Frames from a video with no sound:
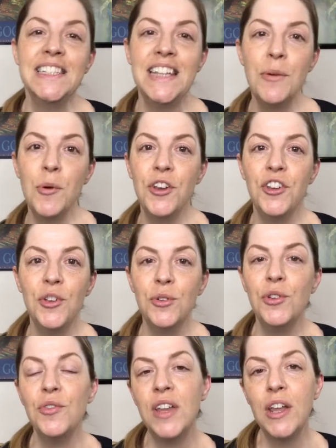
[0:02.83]
Today I want to do a
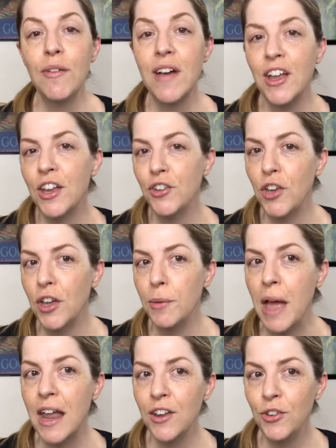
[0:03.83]
new video. I'm
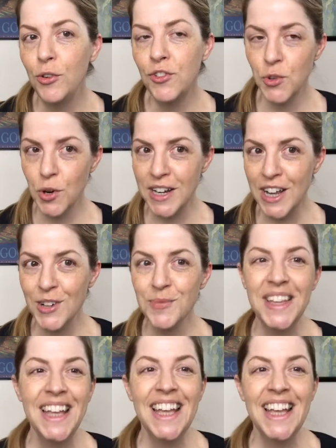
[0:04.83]
at a new store now,